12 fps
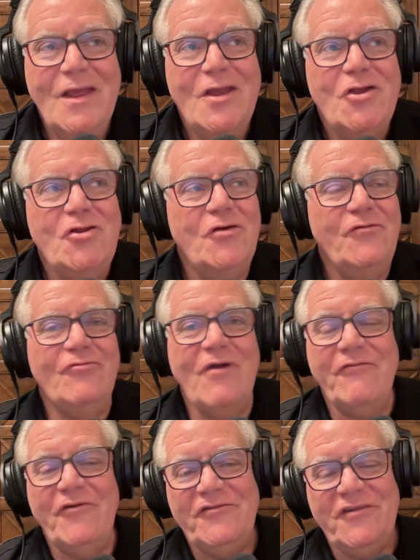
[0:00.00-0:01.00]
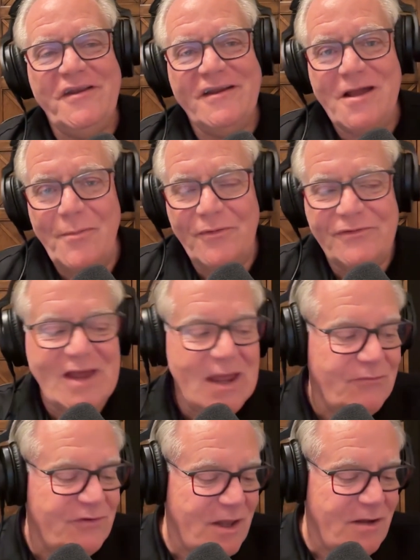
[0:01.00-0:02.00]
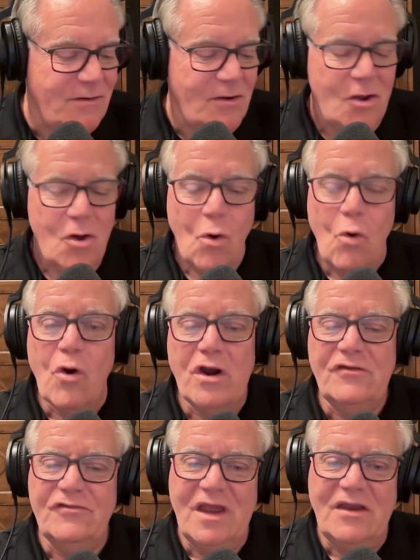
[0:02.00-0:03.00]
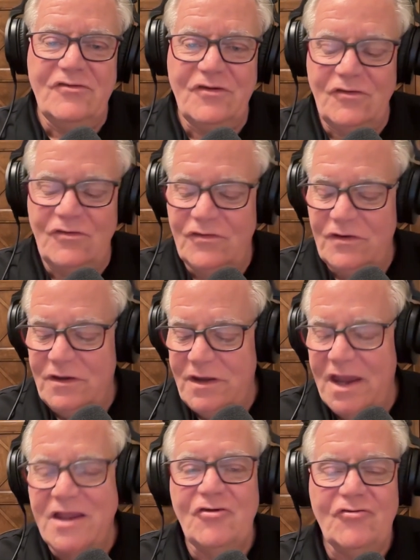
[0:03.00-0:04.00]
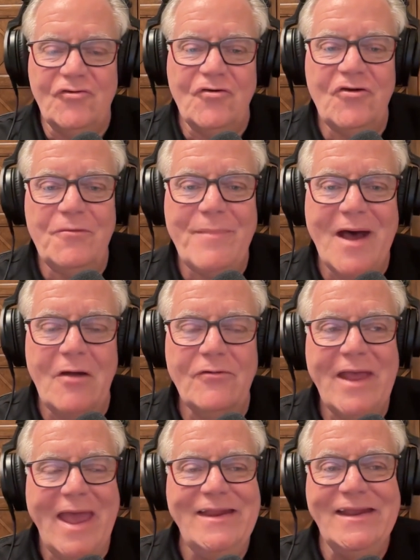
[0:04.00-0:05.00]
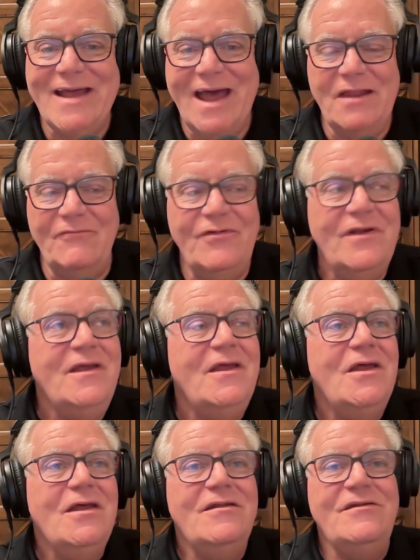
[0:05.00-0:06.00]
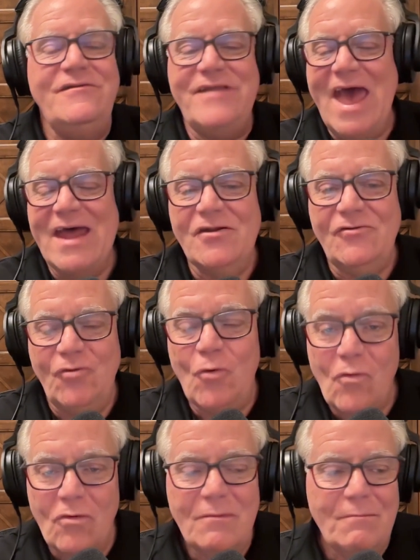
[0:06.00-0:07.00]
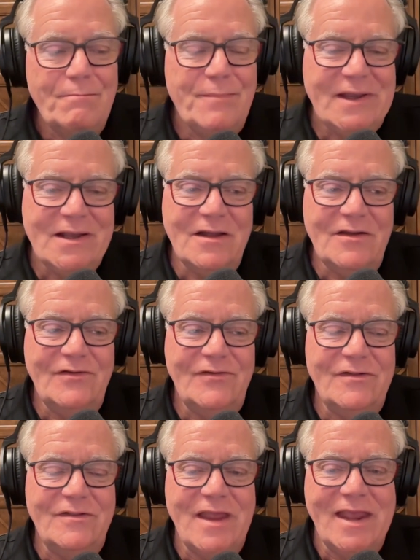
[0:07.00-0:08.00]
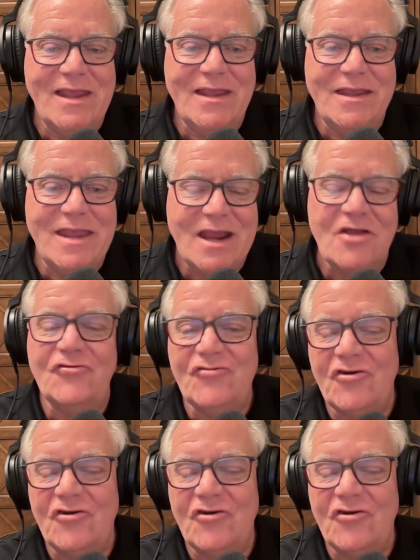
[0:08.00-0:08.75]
You've referenced it a couple of times that organizations get concerned about any kind of data tool because they get concerned